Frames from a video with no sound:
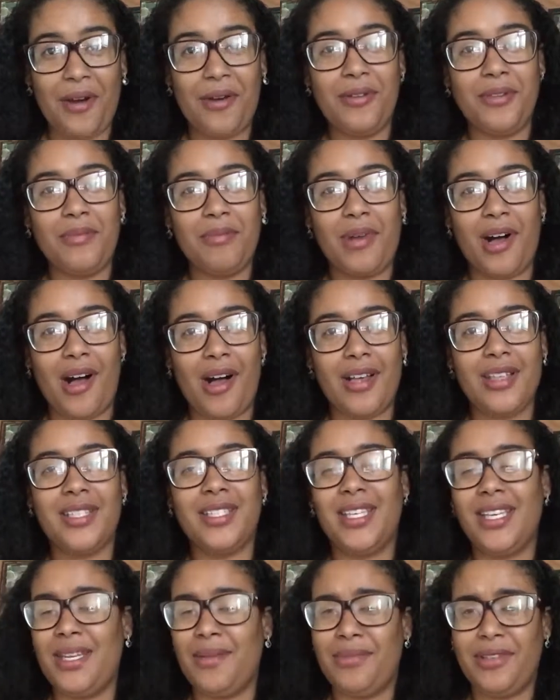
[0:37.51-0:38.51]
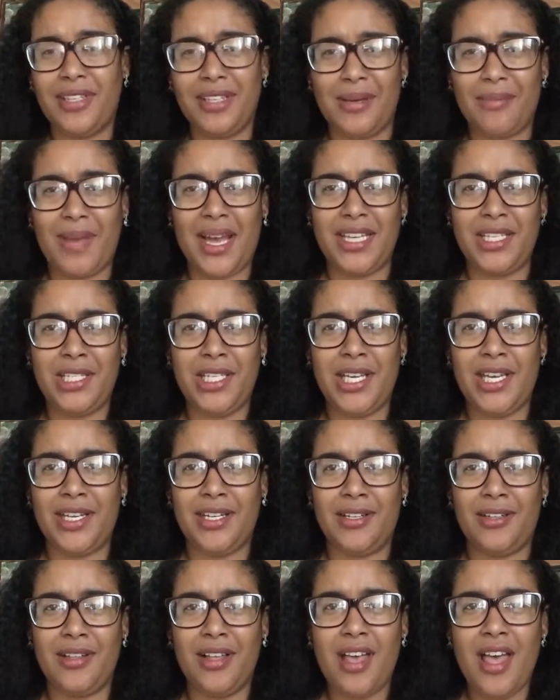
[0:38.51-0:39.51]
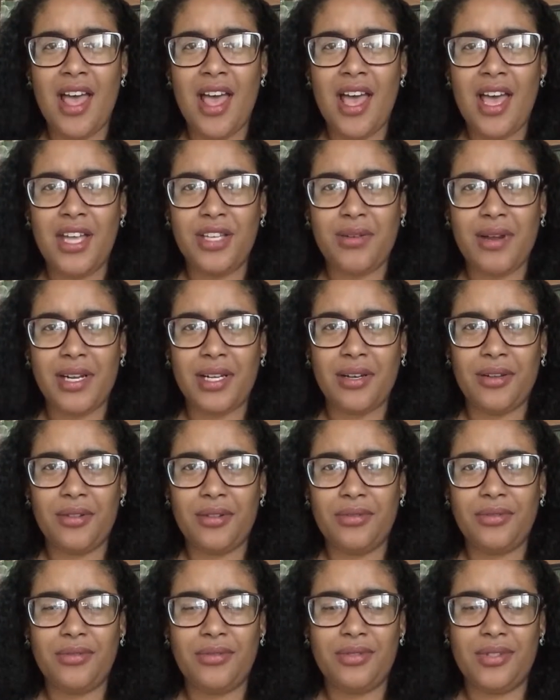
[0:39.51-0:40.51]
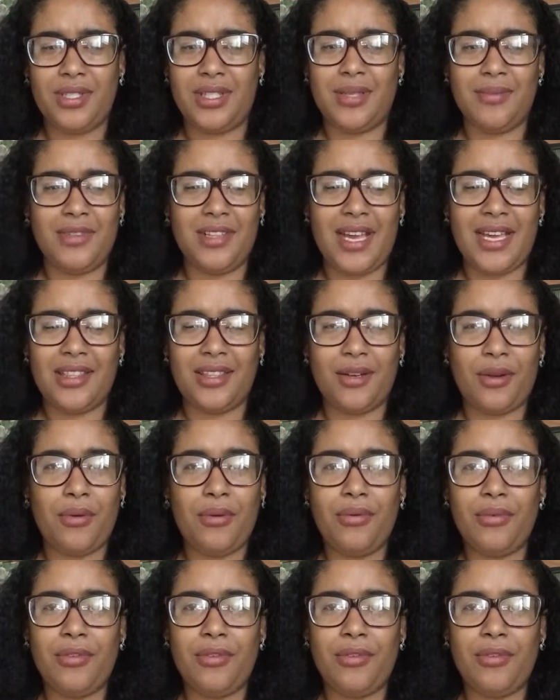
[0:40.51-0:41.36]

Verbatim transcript: own boss and build up my channel and try to go to some of like the